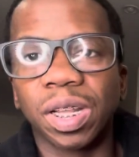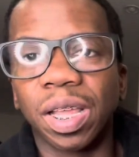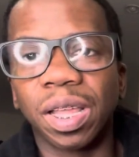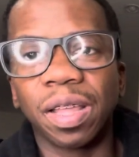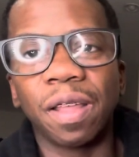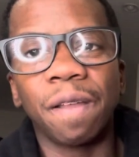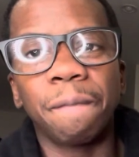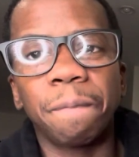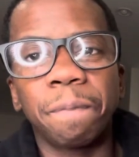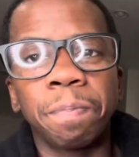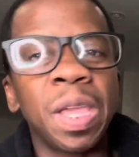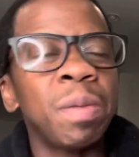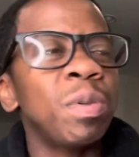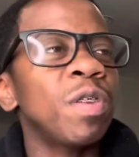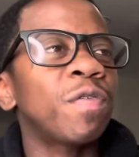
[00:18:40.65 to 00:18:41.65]
Like,
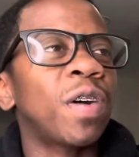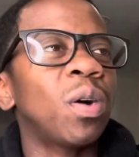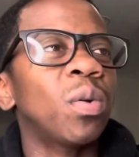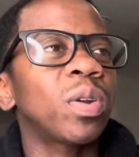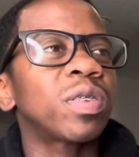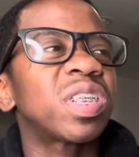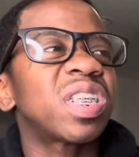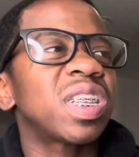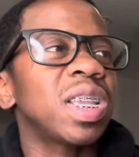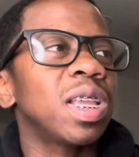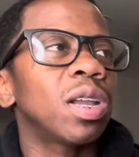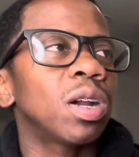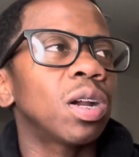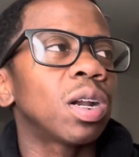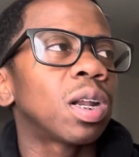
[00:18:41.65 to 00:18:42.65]
maybe if I would have
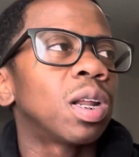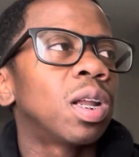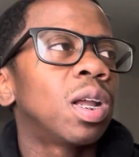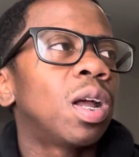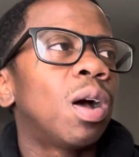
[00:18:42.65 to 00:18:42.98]
seen her